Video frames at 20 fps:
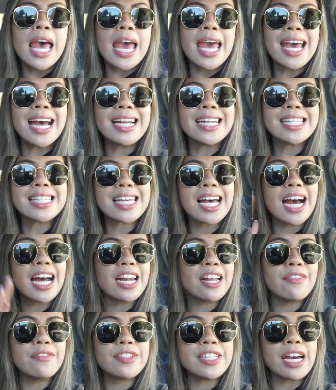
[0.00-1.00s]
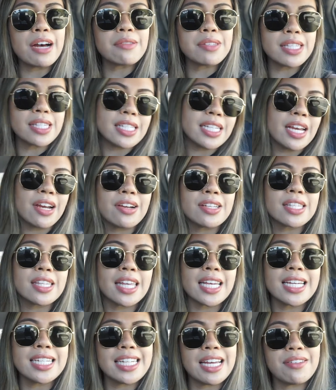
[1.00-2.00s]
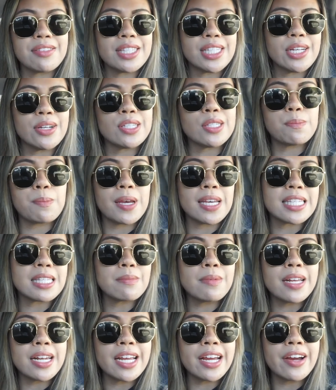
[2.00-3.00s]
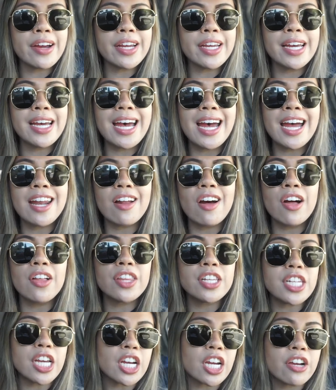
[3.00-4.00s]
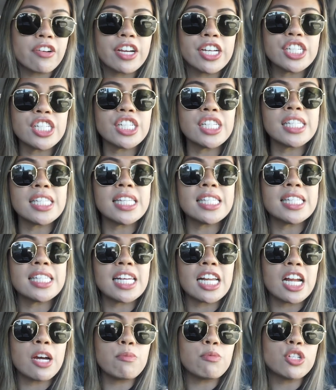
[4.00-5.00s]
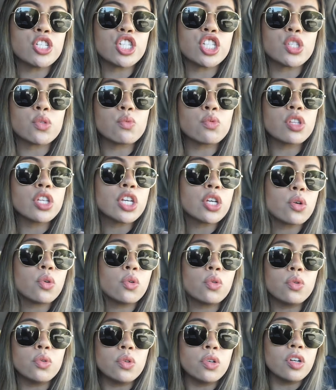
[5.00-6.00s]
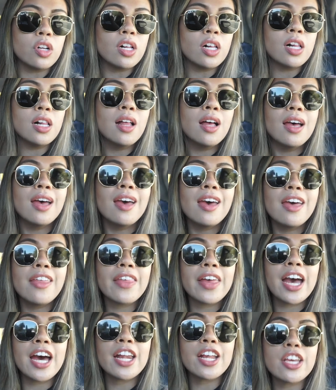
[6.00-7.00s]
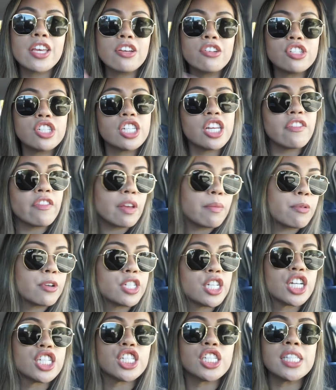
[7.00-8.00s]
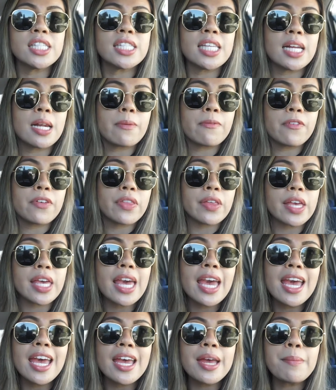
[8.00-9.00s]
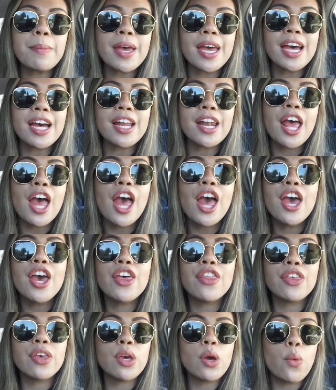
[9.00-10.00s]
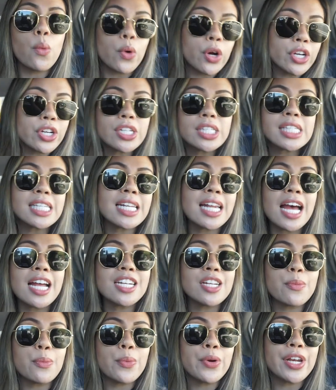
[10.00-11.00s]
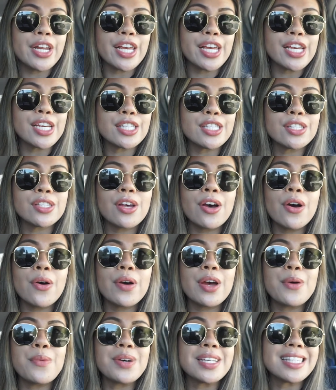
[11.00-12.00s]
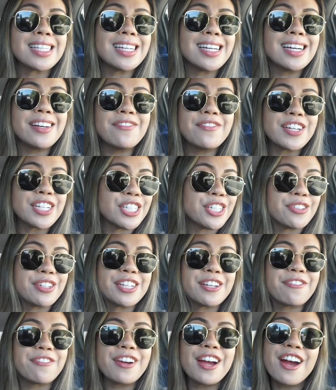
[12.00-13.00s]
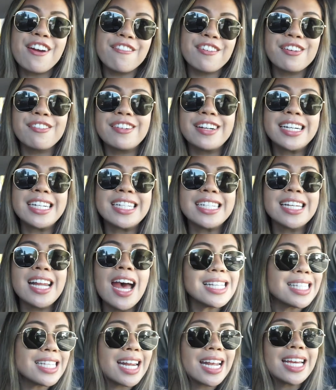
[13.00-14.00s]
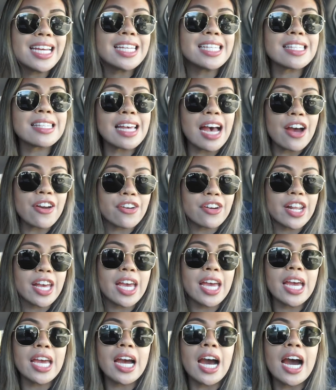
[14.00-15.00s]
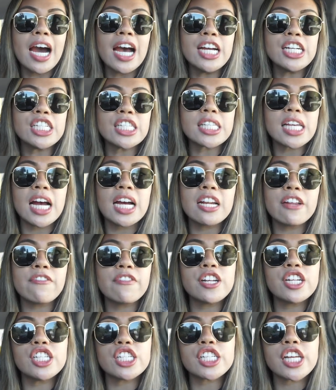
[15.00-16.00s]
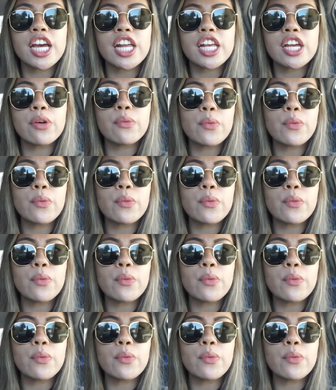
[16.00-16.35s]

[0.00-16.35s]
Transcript: and it's kind of downstairs in like a downstairs basement area, and all the decorations and setup was just really cool. They had a huge TV projection set up for the game, and the Warriors did end up winning, so it was a victory for everyone. Today is Saturday. I just kind of finished getting